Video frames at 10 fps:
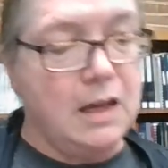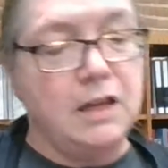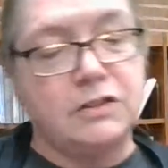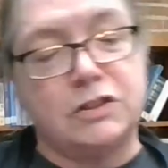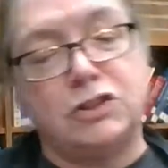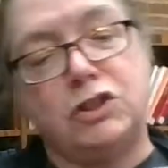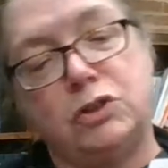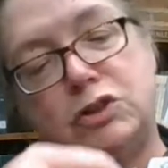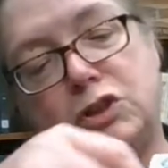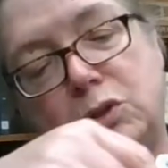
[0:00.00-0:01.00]
Since you
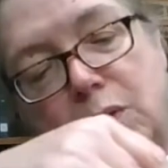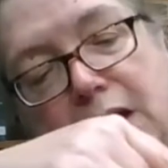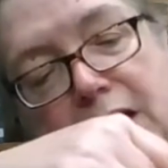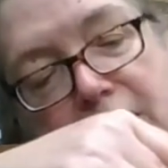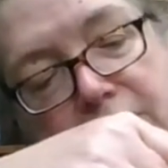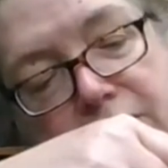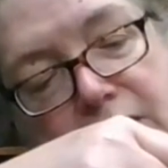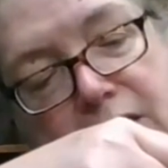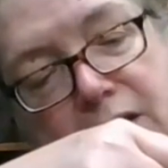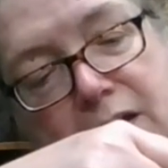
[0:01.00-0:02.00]
do have
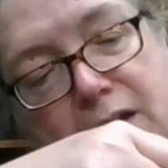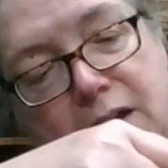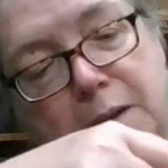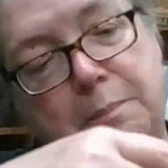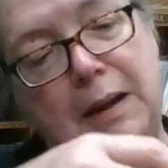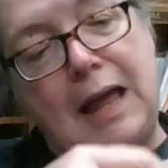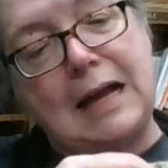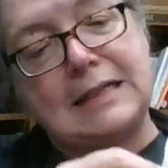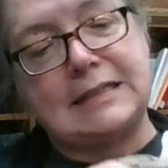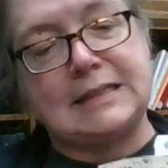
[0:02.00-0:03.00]
a
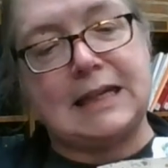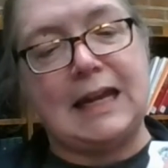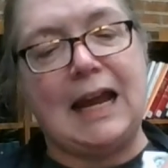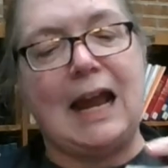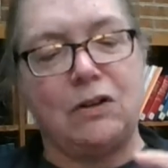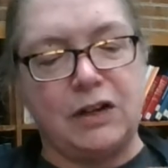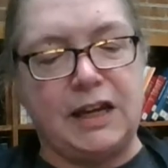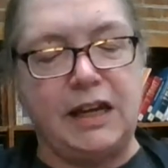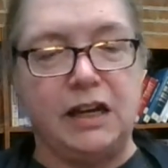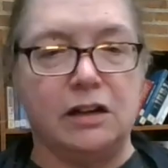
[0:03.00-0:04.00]
block sticking out
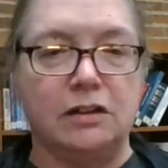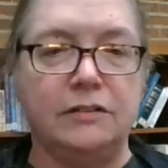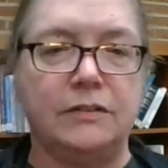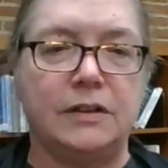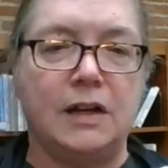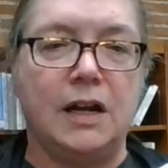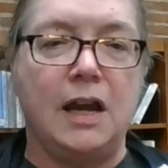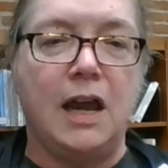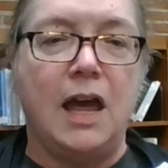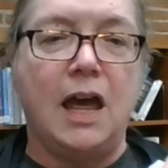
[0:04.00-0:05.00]
here
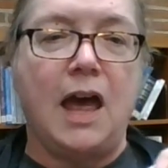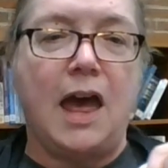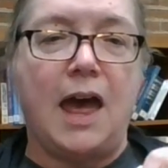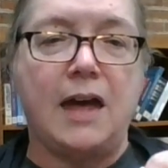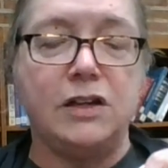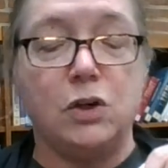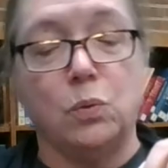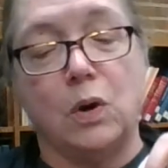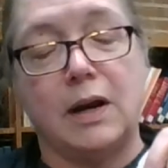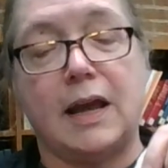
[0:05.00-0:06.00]
and you
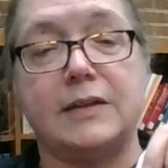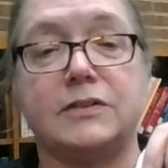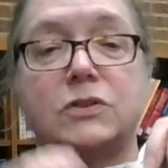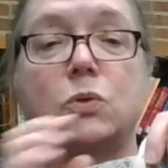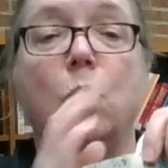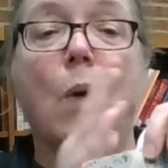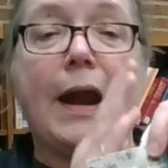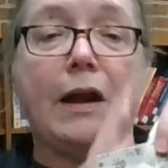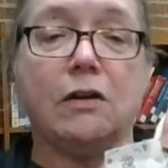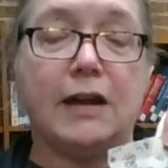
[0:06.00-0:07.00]
want a
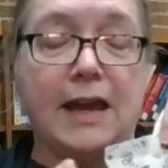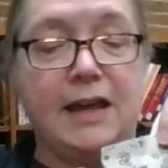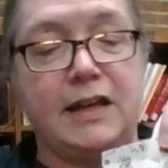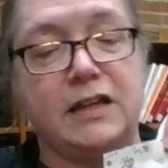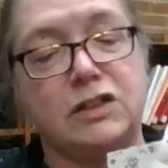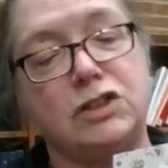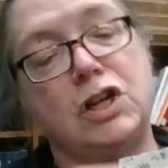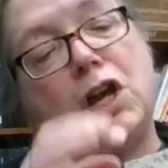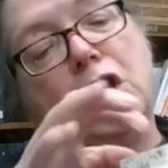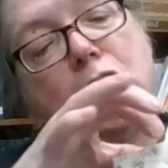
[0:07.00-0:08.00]
squared edge,
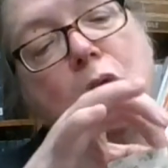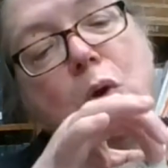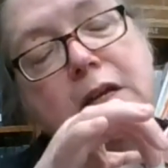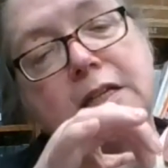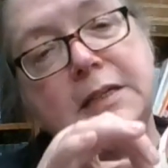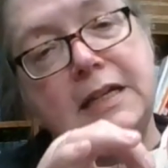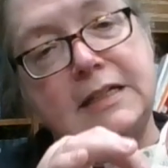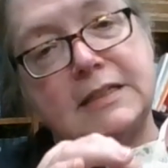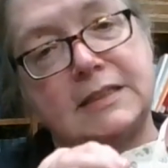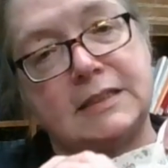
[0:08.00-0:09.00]
you're going to
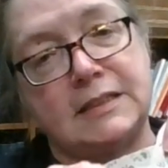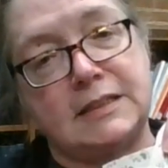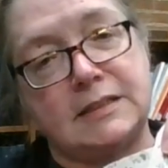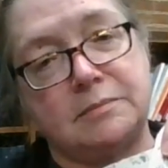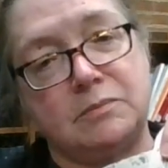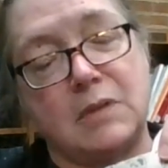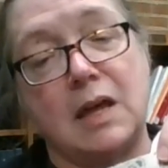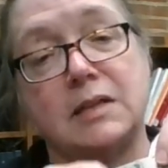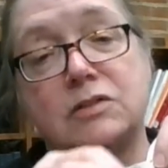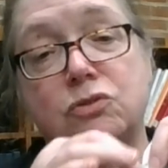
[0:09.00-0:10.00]
need
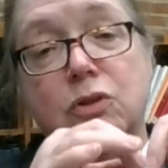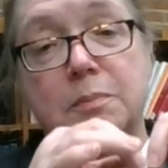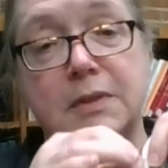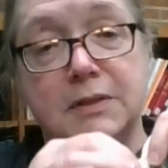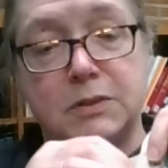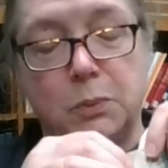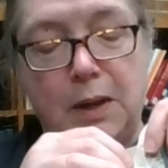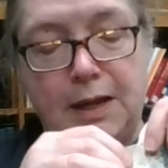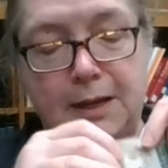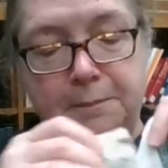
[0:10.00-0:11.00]
to trim this
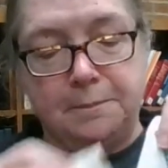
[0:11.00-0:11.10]
away.